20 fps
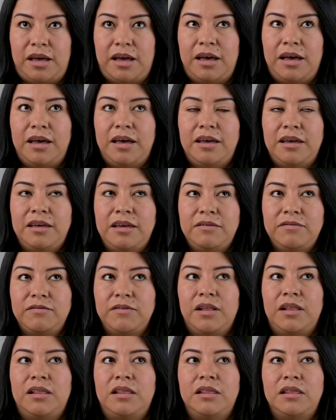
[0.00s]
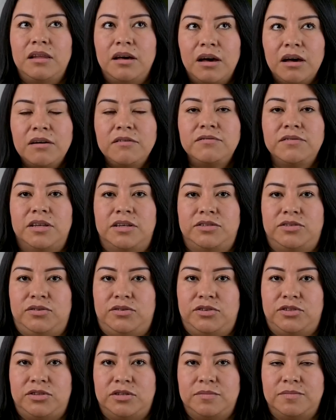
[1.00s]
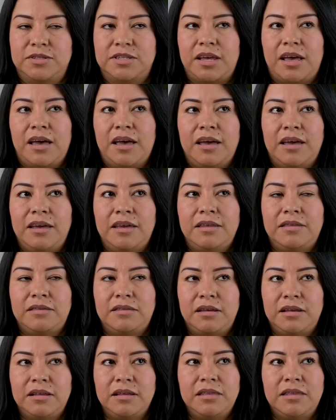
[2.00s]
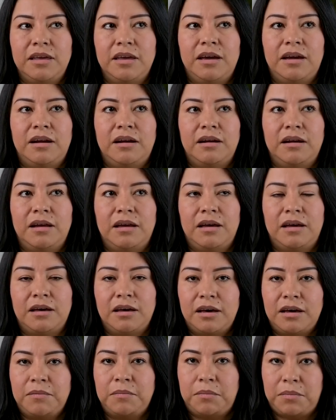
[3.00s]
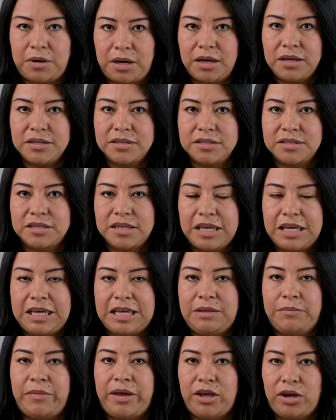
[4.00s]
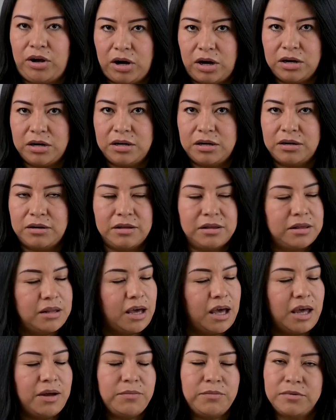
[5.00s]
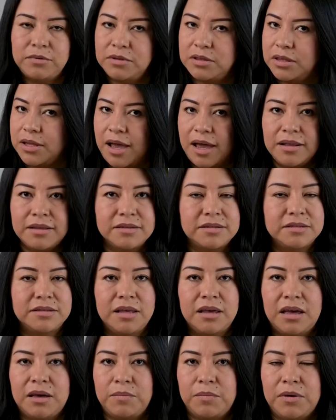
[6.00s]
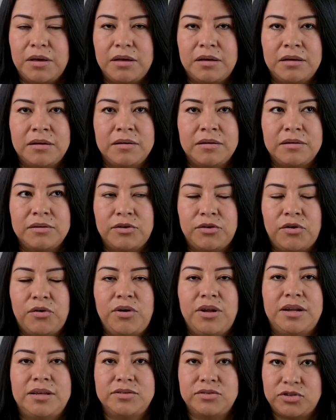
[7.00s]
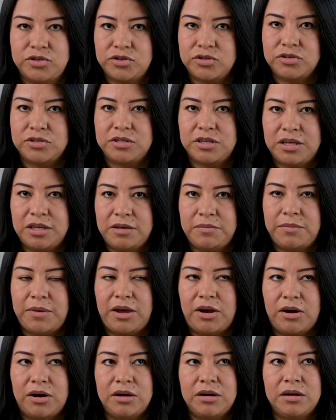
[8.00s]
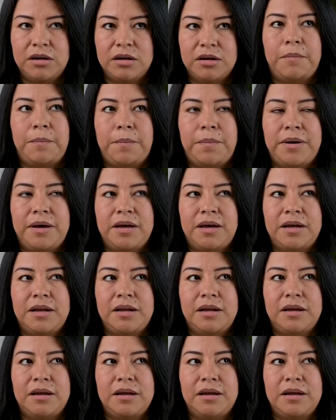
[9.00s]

I love nasturtiums. I think that they are a must in my garden. I will not stop growing nasturtiums in my garden, but